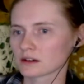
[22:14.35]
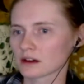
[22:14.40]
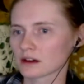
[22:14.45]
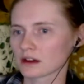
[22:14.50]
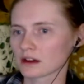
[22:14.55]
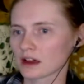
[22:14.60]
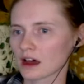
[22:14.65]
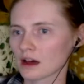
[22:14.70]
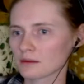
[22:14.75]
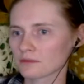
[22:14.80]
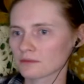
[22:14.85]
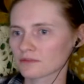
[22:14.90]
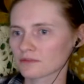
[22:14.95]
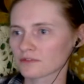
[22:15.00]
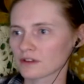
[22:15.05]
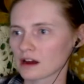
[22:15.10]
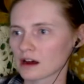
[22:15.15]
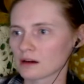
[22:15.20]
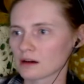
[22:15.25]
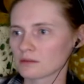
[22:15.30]
come
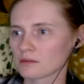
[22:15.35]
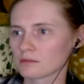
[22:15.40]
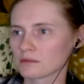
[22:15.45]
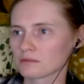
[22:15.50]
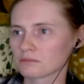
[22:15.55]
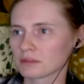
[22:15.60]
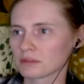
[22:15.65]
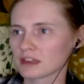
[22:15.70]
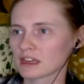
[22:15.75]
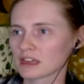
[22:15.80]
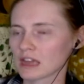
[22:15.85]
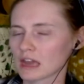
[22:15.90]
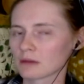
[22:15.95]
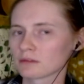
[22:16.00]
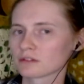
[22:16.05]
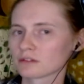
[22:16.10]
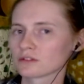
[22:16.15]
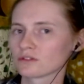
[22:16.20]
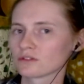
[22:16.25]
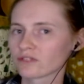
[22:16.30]
from being able
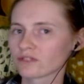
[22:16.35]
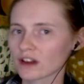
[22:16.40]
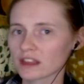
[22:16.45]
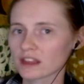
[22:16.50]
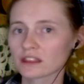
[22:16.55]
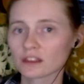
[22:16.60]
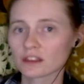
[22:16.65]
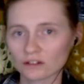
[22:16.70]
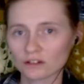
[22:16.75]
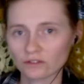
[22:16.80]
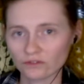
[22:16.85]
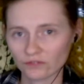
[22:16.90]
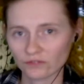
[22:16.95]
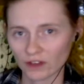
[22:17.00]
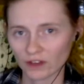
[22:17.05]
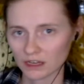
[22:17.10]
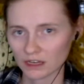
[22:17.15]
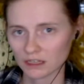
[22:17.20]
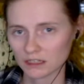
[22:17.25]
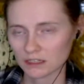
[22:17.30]
to fight the good
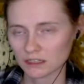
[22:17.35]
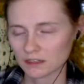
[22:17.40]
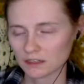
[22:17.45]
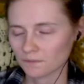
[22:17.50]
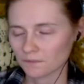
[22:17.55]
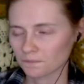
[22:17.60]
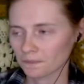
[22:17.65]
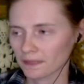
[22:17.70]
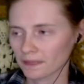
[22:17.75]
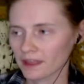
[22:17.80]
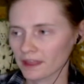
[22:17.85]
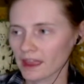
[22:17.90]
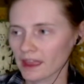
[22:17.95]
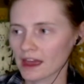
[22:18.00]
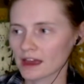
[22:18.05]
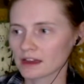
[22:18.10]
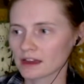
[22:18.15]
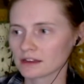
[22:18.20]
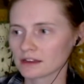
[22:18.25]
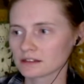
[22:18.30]
fight
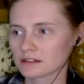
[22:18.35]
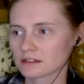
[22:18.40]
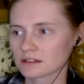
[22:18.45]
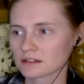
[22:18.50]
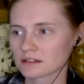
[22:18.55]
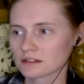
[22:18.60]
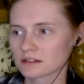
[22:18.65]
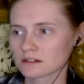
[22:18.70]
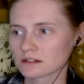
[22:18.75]
and